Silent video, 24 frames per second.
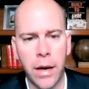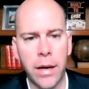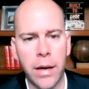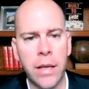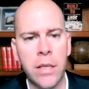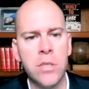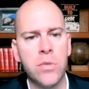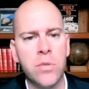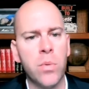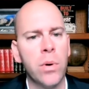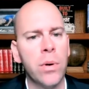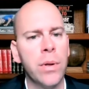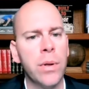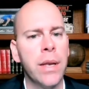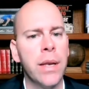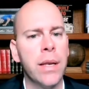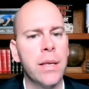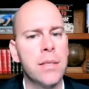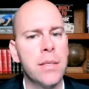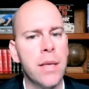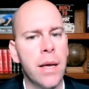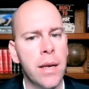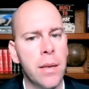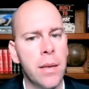He's really an
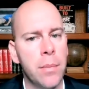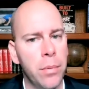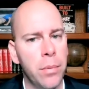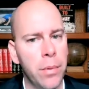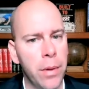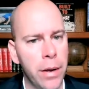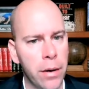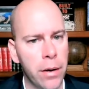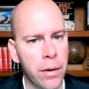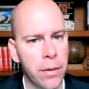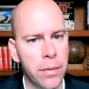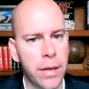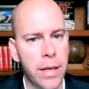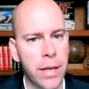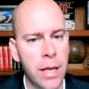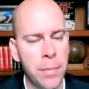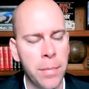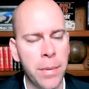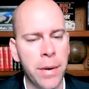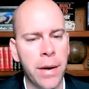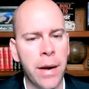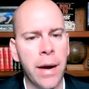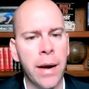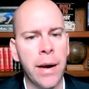exciting player.
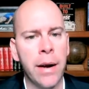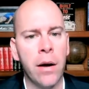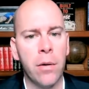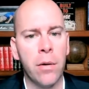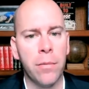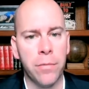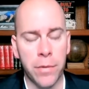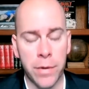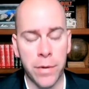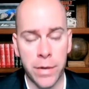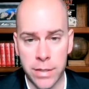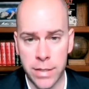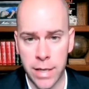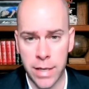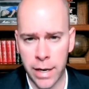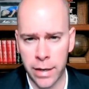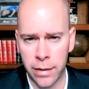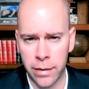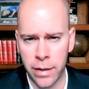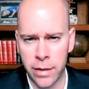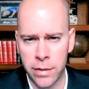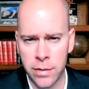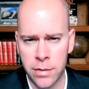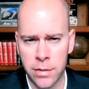Keep an eye out for his
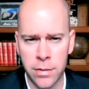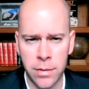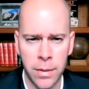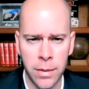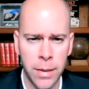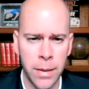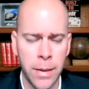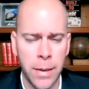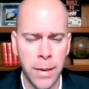highlights.